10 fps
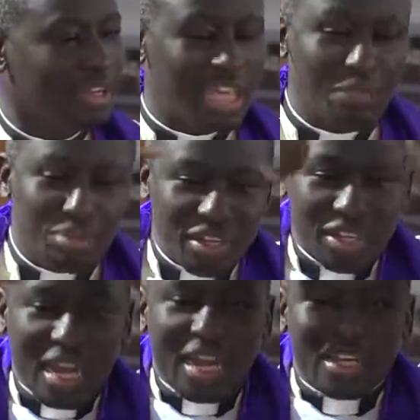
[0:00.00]
They
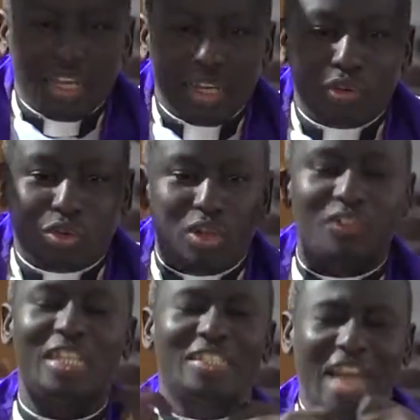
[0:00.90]
bring a, a, a
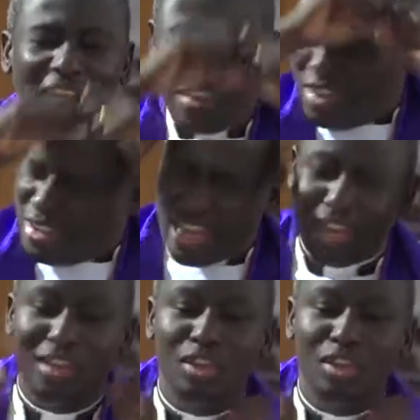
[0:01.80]
cross, they tie here